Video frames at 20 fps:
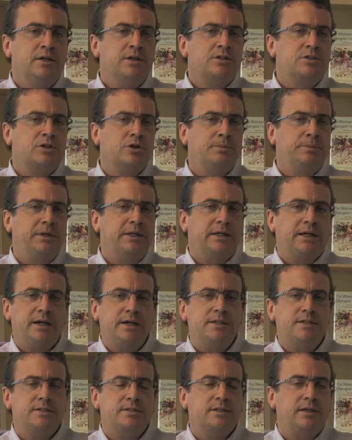So
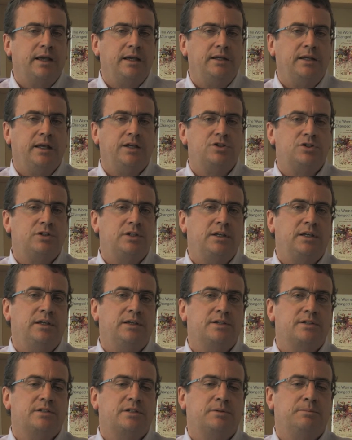because ADHD
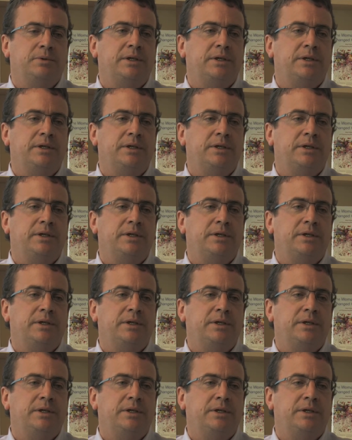is a